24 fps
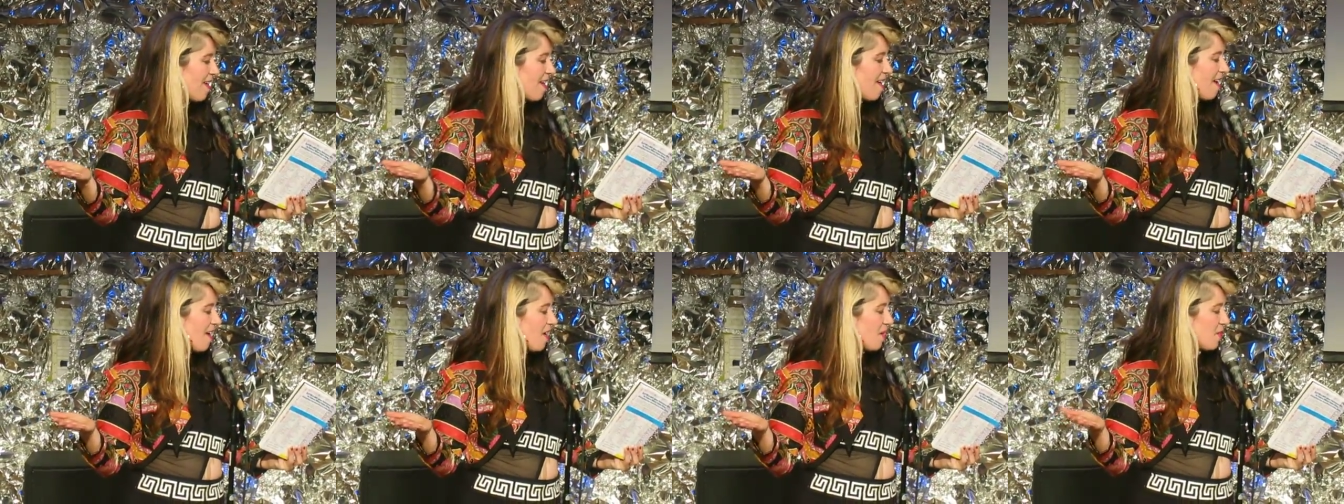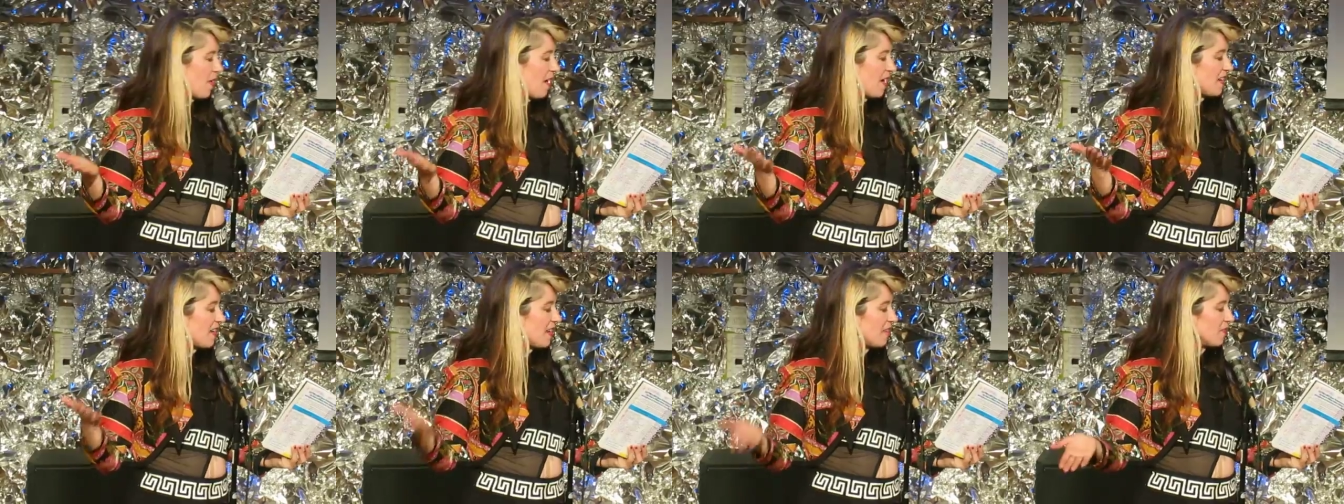Um,
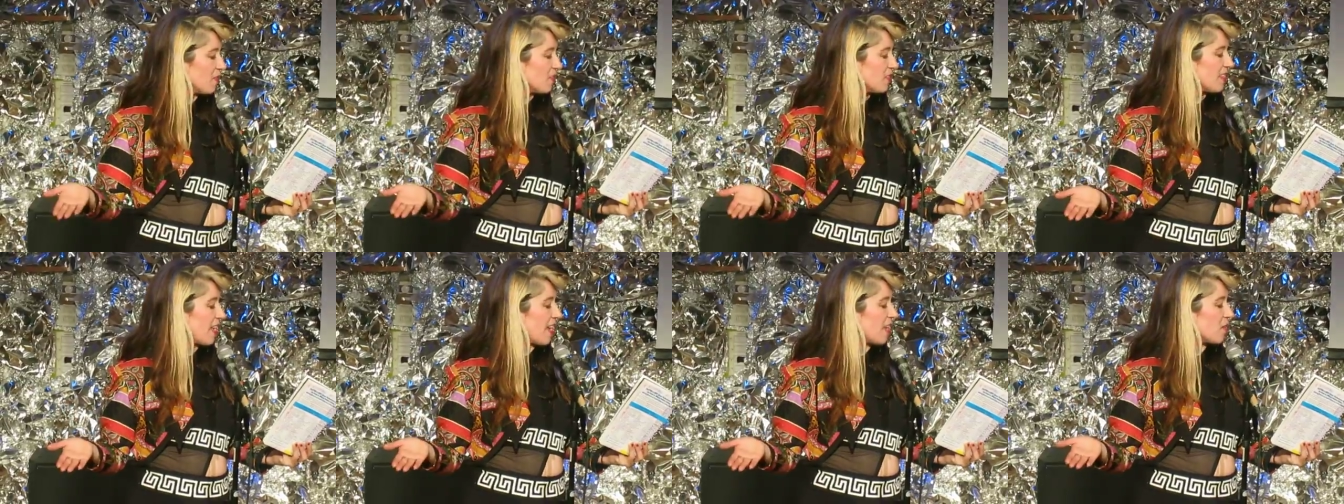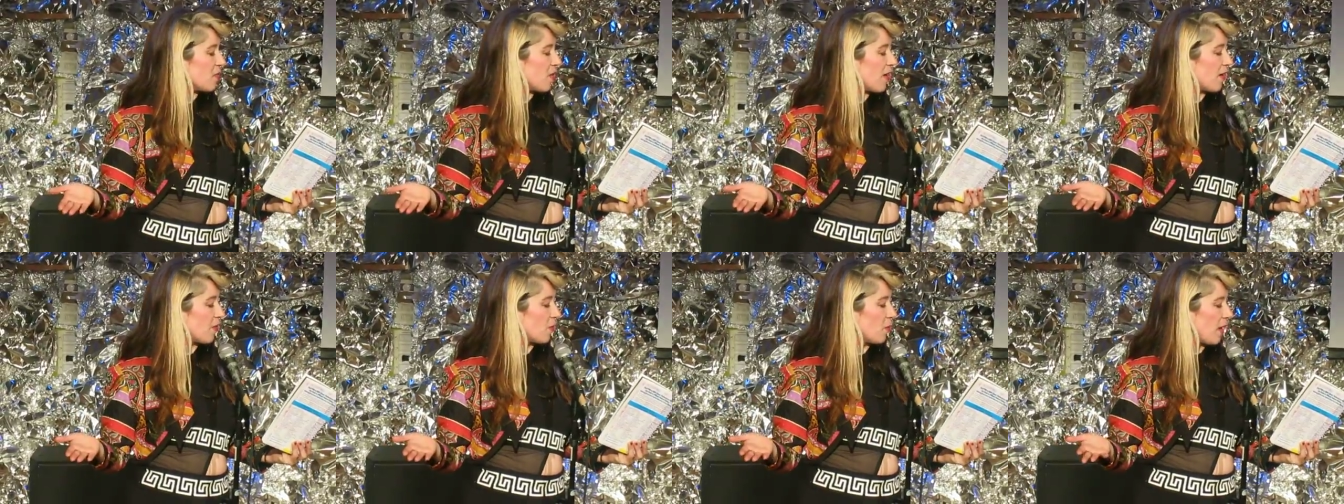I never
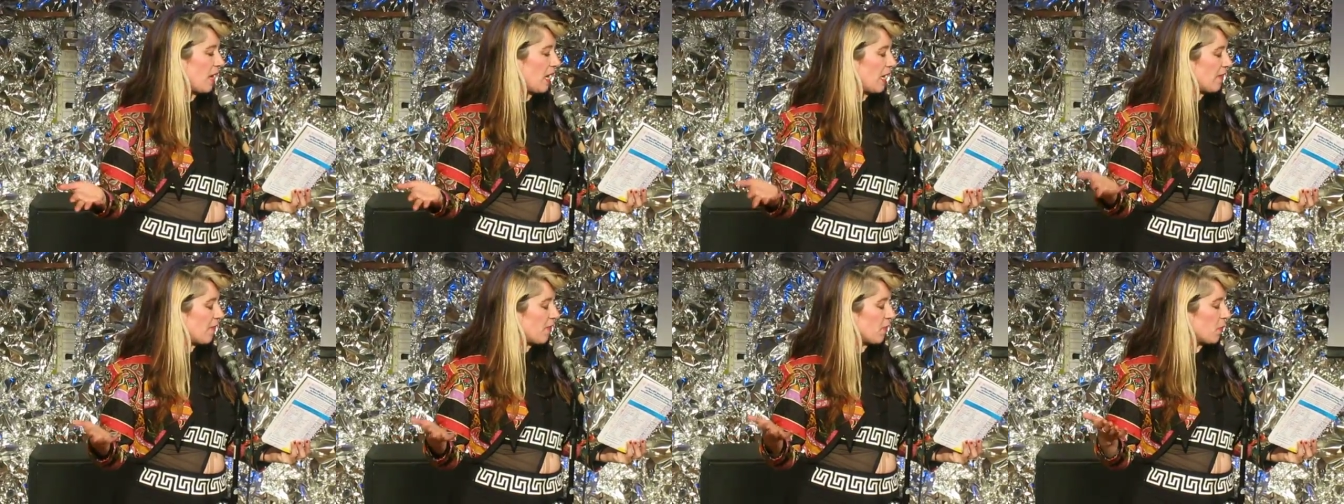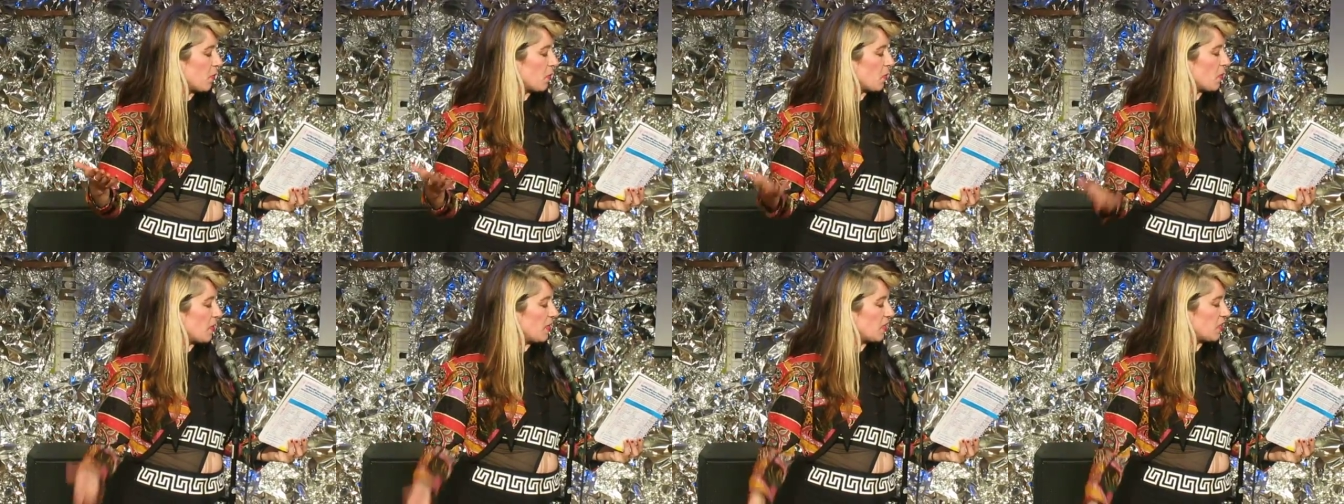sat around waiting for
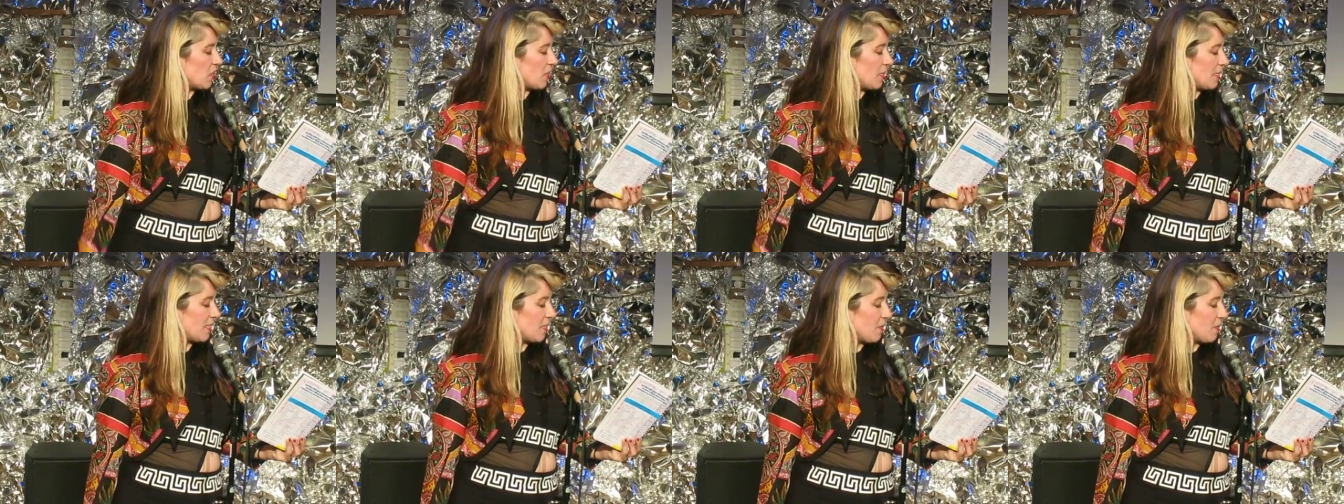permission